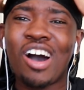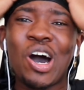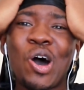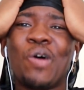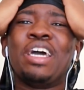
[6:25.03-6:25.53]

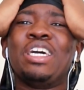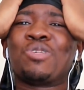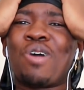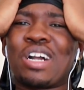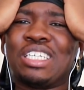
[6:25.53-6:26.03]
Oh, and
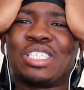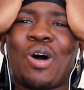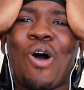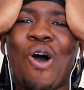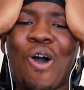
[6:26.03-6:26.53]
he's working
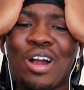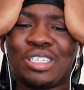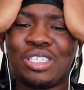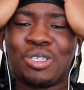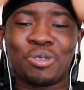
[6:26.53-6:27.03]
so
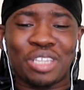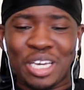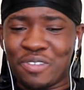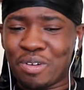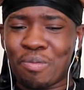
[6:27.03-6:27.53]
hard to do
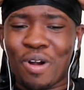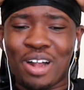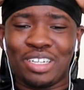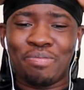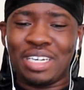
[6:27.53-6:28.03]
things for
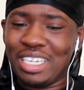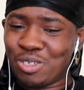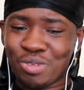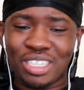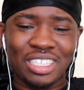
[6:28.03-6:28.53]
Marley, but
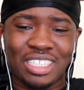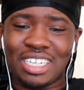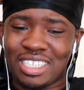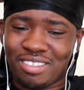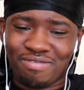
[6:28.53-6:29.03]
he's really
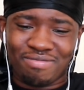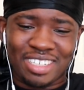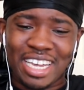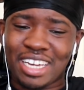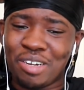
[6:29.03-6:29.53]
just
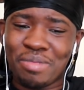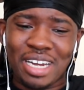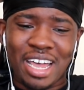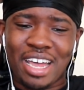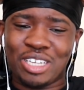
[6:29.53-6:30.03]
kicking him in
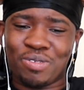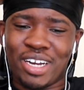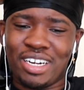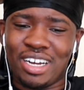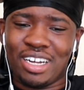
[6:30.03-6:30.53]
the ass
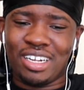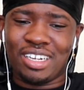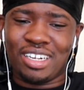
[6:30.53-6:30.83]
right now.